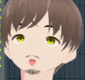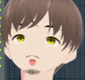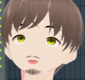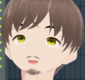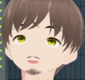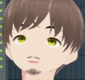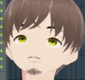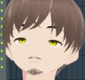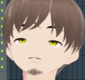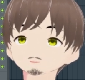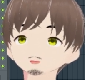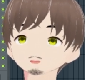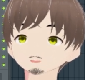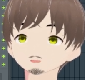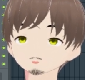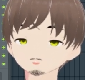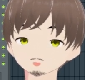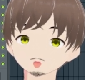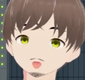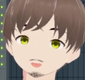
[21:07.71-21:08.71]
And it's like, if
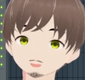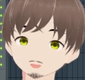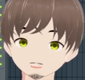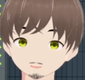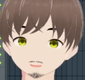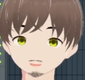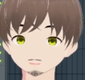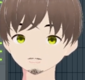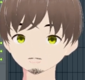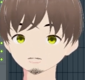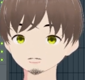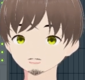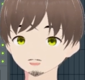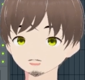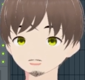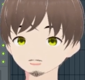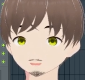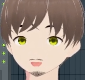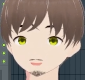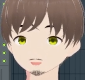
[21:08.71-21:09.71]
you don't understand
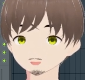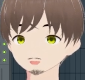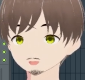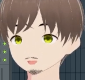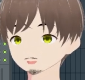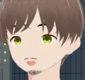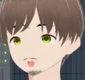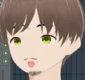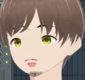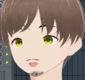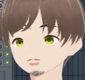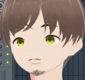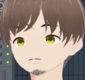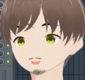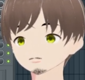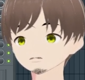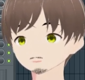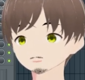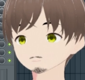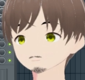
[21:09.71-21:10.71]
mixing and all this
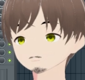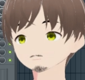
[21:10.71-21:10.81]
stuff,